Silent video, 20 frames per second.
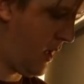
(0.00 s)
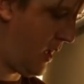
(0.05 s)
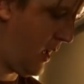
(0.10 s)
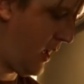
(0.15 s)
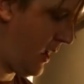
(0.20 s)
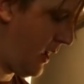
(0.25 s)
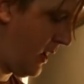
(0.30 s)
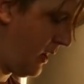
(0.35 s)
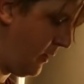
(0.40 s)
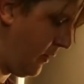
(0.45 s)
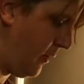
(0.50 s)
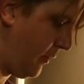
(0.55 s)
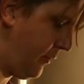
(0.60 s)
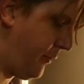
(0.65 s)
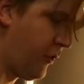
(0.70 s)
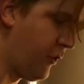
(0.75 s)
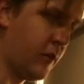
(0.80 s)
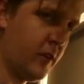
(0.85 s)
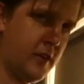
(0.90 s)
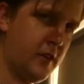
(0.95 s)
and
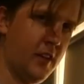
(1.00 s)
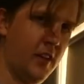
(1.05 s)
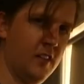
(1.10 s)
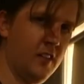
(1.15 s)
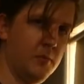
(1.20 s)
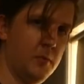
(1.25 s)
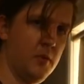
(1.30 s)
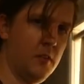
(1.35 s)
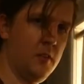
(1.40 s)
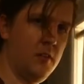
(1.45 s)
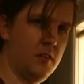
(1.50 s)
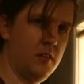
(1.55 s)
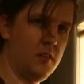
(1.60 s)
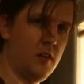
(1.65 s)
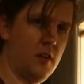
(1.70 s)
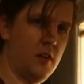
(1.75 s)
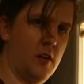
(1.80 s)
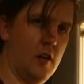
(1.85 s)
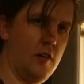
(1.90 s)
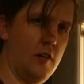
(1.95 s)
4 teaspoons
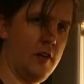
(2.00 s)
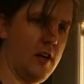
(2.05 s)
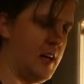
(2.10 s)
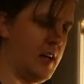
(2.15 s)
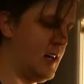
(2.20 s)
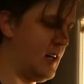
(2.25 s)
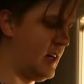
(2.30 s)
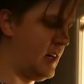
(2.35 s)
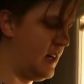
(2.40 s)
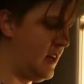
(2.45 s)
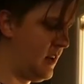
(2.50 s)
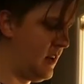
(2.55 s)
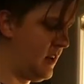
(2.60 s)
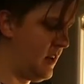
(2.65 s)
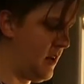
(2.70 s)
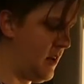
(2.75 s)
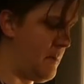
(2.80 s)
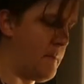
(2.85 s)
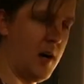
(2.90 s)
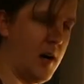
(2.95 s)
of our
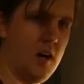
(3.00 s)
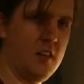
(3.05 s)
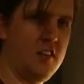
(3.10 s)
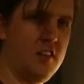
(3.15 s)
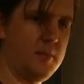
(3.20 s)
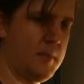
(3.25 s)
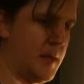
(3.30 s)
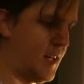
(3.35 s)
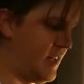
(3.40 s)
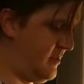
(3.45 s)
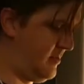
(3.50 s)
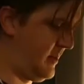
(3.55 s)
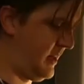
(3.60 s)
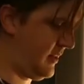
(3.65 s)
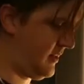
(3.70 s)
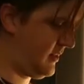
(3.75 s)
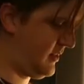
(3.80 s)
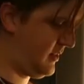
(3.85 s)
mild spice mix.